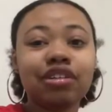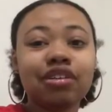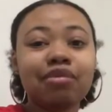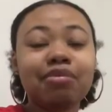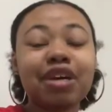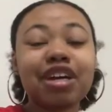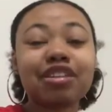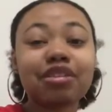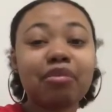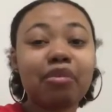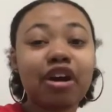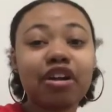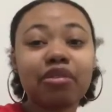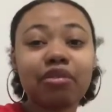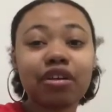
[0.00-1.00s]
Bath and
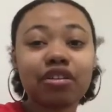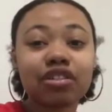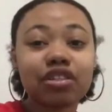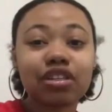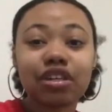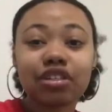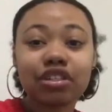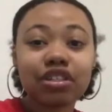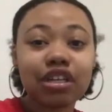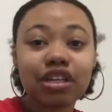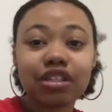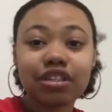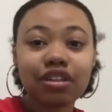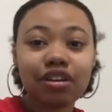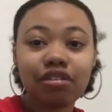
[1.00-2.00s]
Body Works does
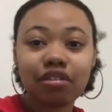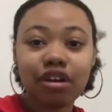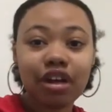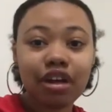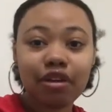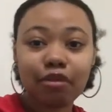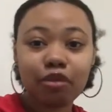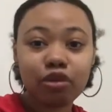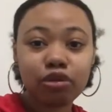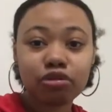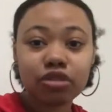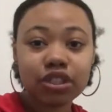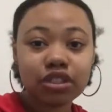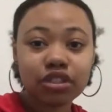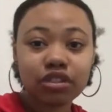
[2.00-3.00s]
test it on
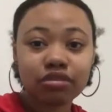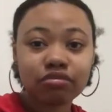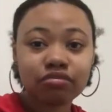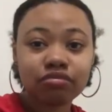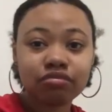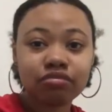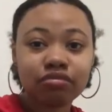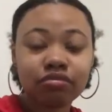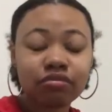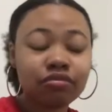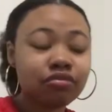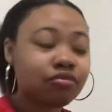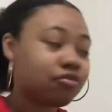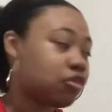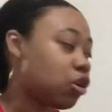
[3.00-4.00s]
animals,
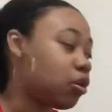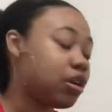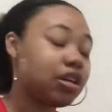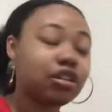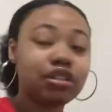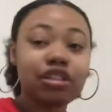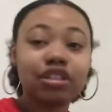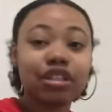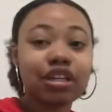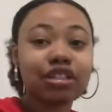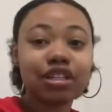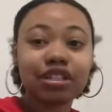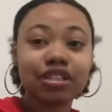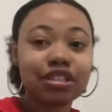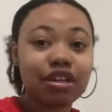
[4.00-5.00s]
or at least they
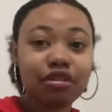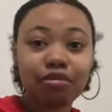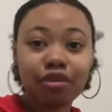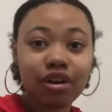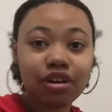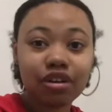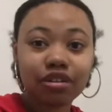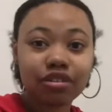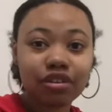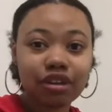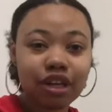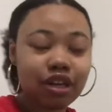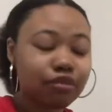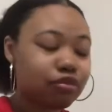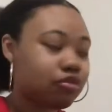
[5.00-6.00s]
test their product on
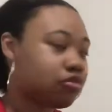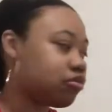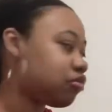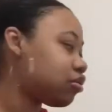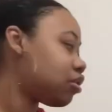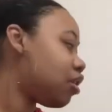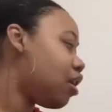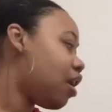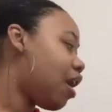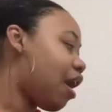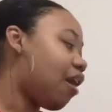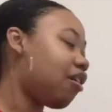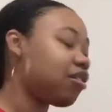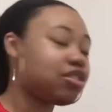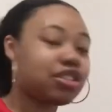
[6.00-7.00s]
animals. I
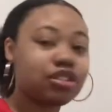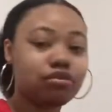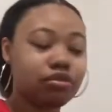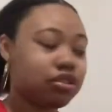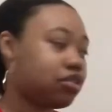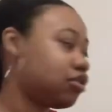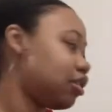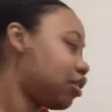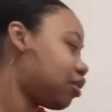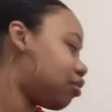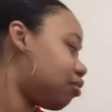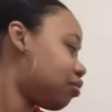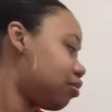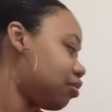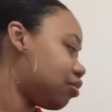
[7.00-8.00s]
honestly want to check,
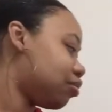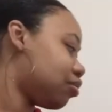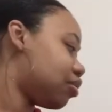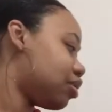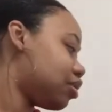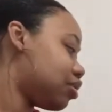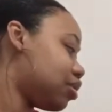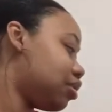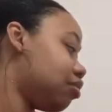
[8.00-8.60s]
hold on, because